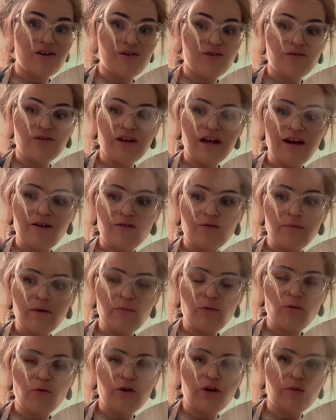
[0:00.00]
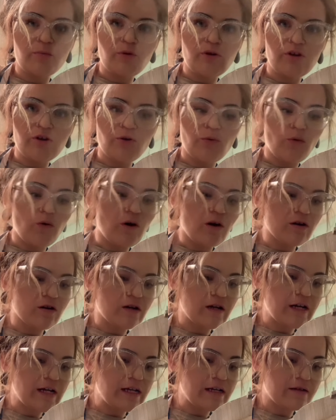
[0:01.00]
you gotta remember, when you put your water
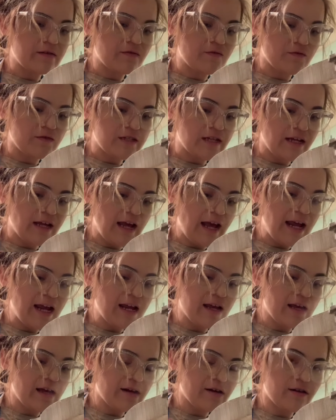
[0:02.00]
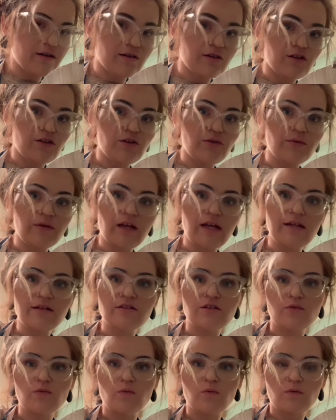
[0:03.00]
in to can, you need
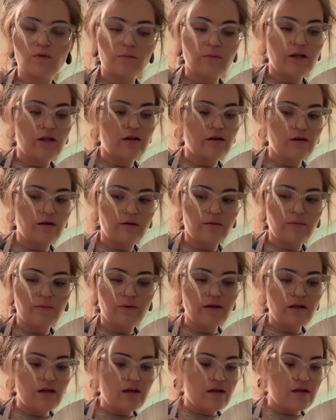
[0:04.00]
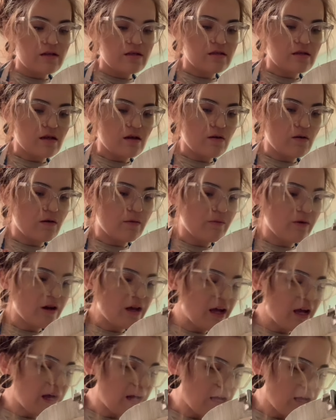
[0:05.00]
to warm it up. So I'm gonna
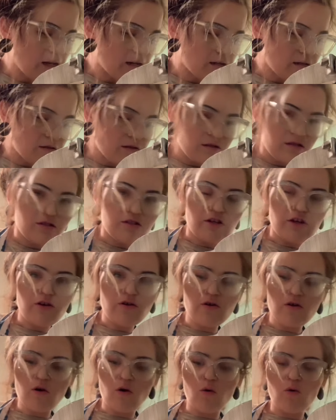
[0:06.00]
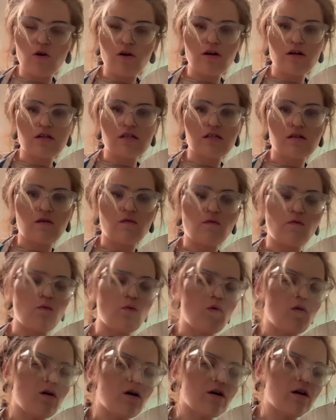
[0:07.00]
add 2 quarts of
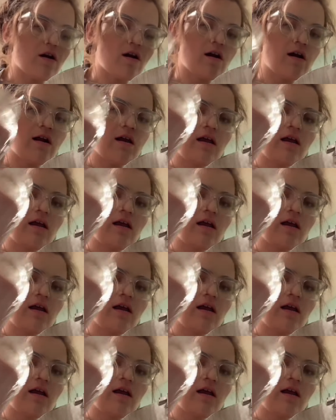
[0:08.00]
water